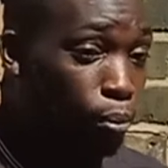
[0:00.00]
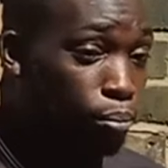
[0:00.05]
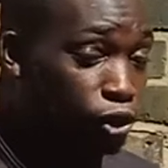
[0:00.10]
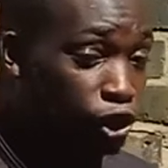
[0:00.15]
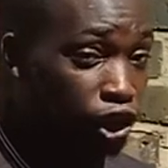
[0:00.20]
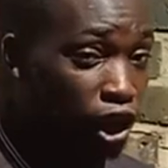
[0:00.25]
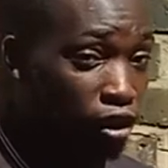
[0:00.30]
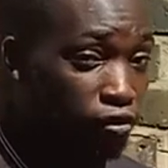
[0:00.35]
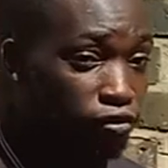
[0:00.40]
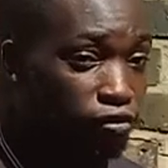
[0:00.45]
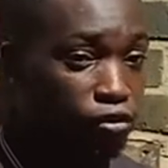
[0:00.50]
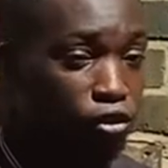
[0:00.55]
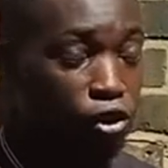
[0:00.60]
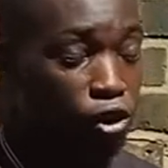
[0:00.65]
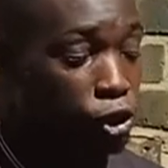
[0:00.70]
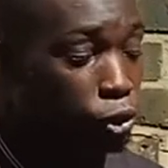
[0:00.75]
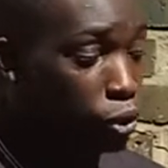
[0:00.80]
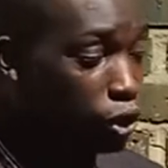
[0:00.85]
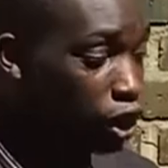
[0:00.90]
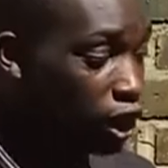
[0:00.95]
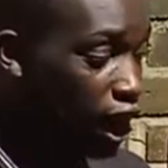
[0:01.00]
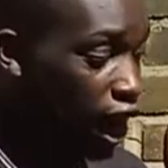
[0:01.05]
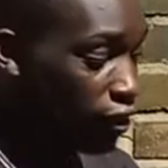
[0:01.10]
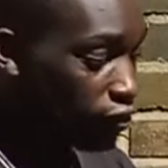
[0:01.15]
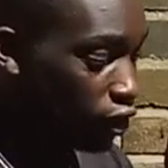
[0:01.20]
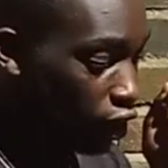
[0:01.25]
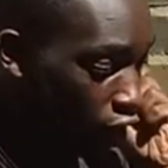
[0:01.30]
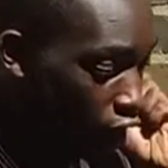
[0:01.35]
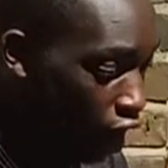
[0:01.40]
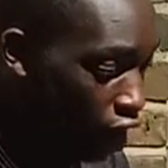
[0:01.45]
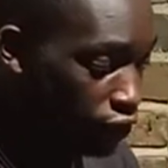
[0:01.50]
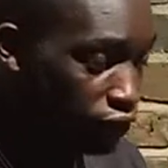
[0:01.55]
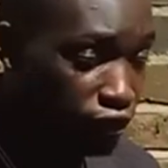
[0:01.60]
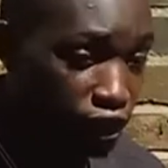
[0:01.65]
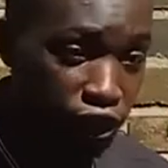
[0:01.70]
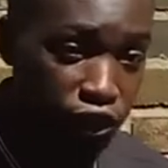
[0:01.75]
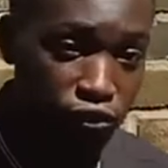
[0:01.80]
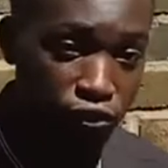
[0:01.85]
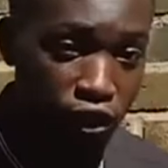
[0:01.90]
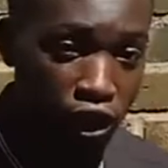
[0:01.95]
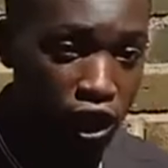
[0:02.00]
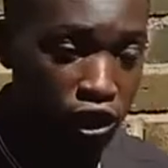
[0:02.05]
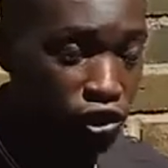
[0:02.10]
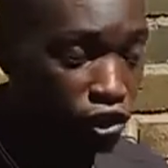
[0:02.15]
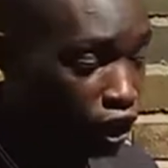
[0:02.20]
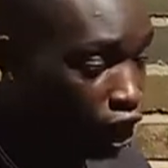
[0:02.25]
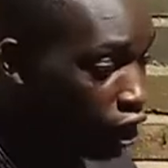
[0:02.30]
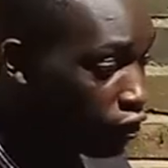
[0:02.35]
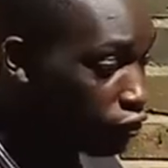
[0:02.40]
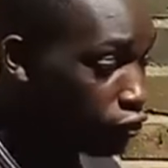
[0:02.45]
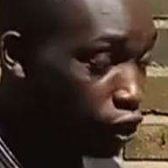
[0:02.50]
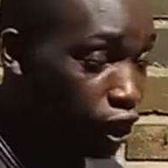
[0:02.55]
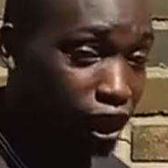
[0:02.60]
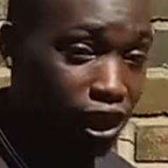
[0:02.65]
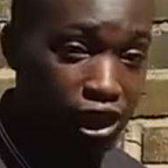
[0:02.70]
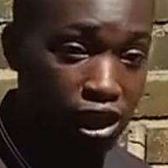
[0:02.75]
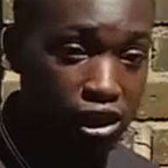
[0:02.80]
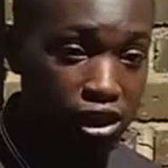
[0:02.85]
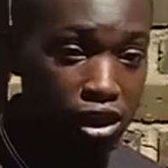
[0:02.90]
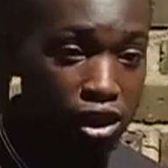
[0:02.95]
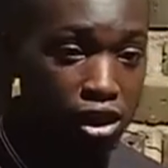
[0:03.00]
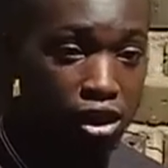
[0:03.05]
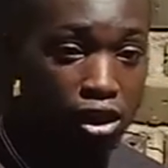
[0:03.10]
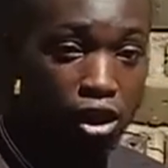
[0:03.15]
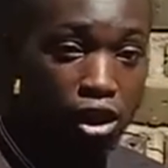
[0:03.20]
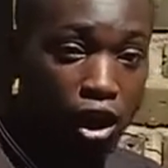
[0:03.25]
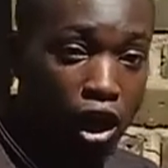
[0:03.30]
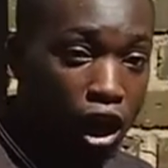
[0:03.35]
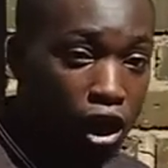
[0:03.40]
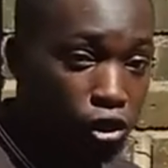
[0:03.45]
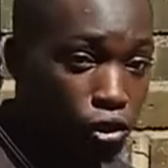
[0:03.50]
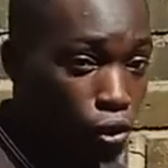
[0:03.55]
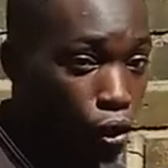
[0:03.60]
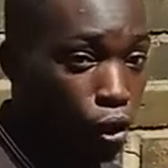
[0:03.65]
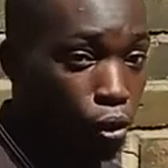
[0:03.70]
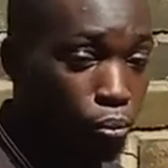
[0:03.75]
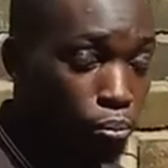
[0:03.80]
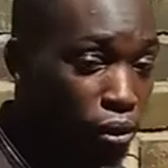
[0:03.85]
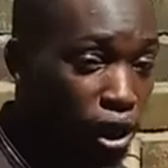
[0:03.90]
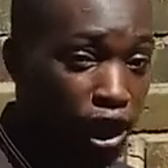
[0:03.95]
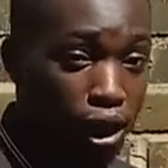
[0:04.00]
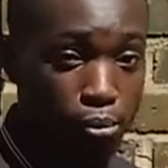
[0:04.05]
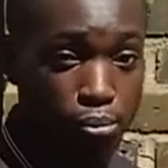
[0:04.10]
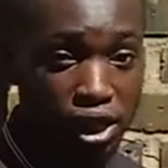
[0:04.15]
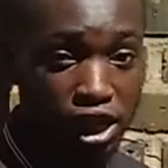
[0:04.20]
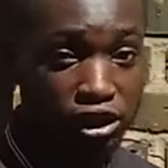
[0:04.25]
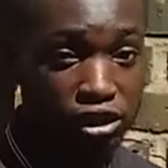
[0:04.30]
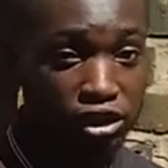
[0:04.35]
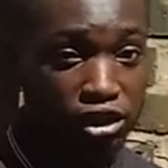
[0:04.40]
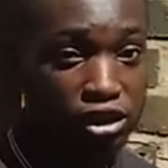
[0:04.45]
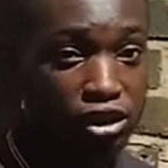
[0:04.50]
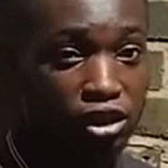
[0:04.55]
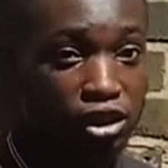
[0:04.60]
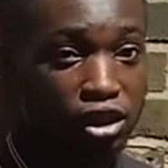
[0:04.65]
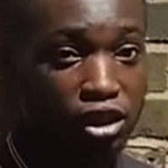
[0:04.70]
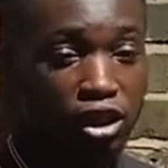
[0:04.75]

a chef, you want a knife to cut things fast, cut through it cleanly, and not make a mess.